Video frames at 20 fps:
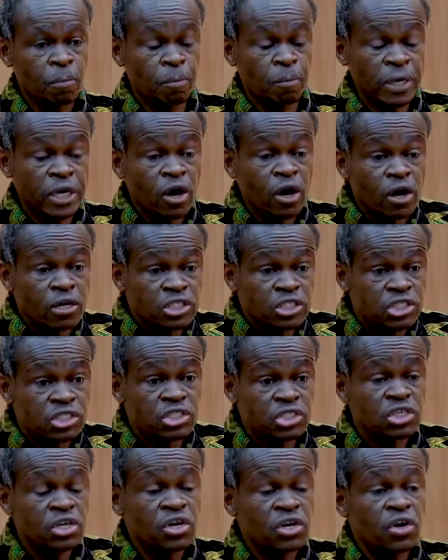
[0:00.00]

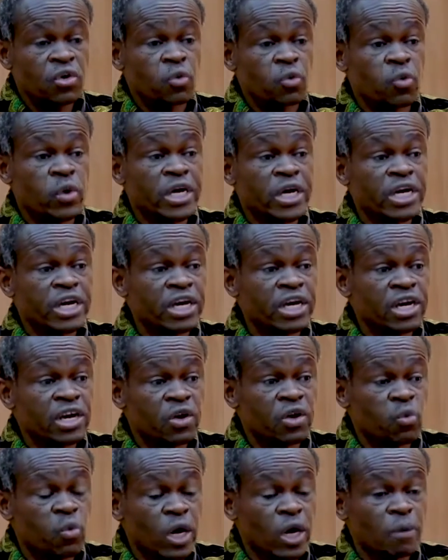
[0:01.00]
Because
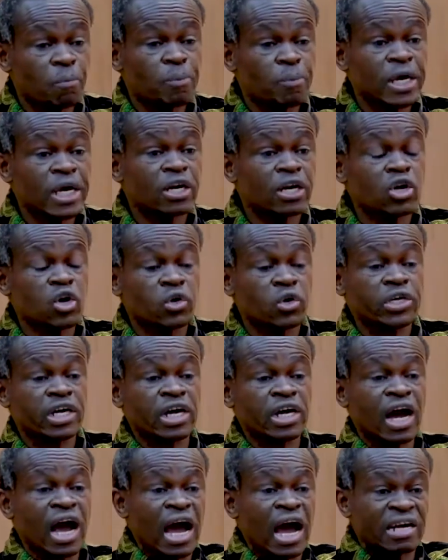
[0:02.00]
we will be
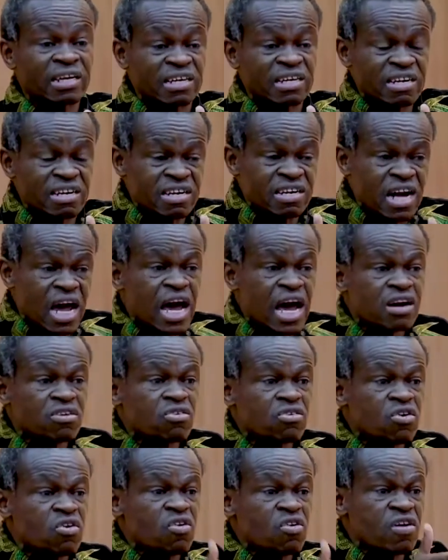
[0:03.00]
looking at
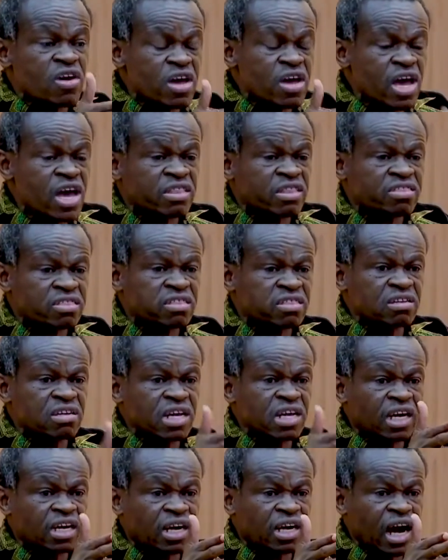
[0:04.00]
narrow
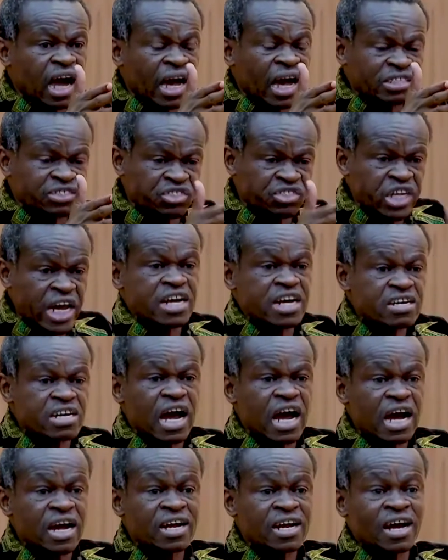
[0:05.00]
ethnic
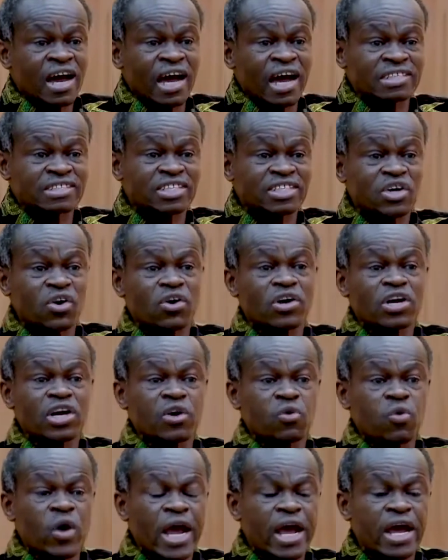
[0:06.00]
agenda as the
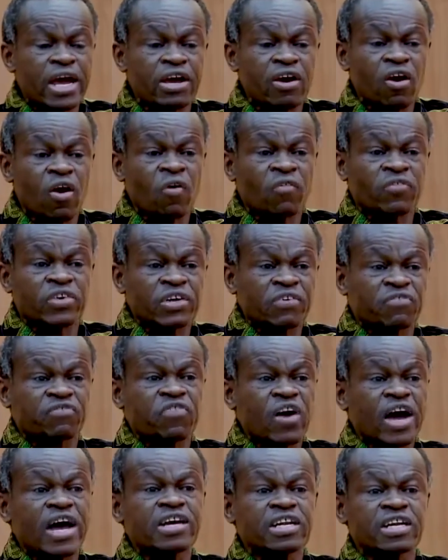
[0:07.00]
only way of
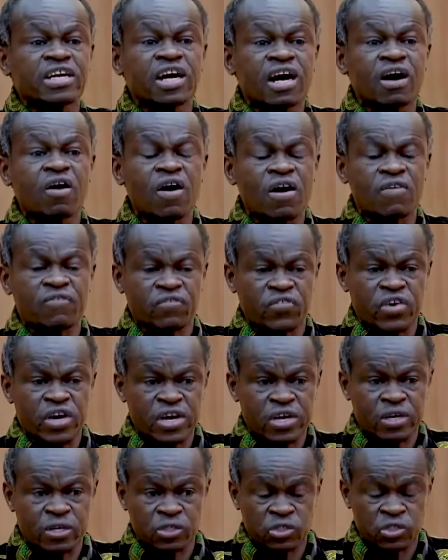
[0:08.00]
defining our
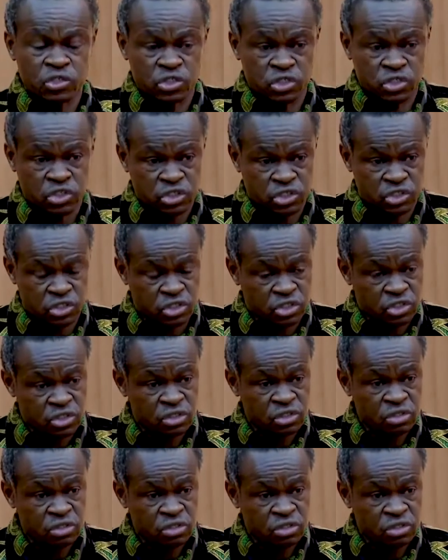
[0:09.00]
affairs.